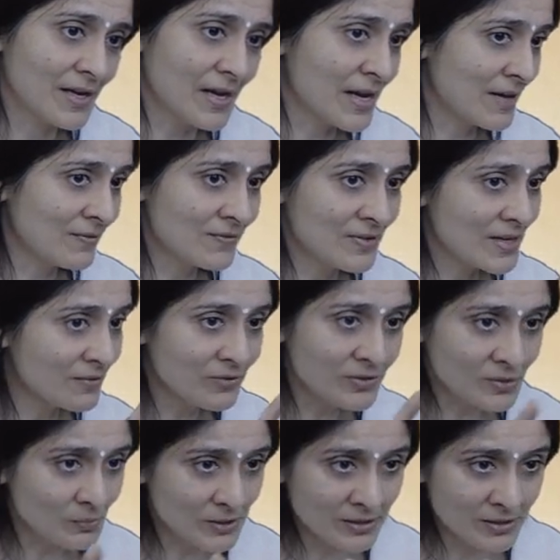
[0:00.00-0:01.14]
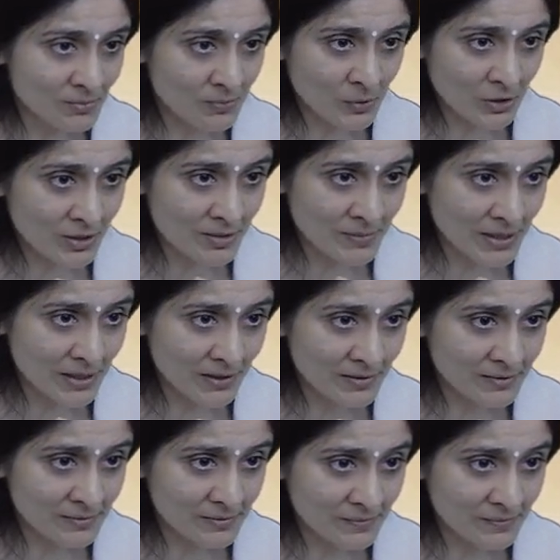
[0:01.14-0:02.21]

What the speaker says: I have never been the body-mind.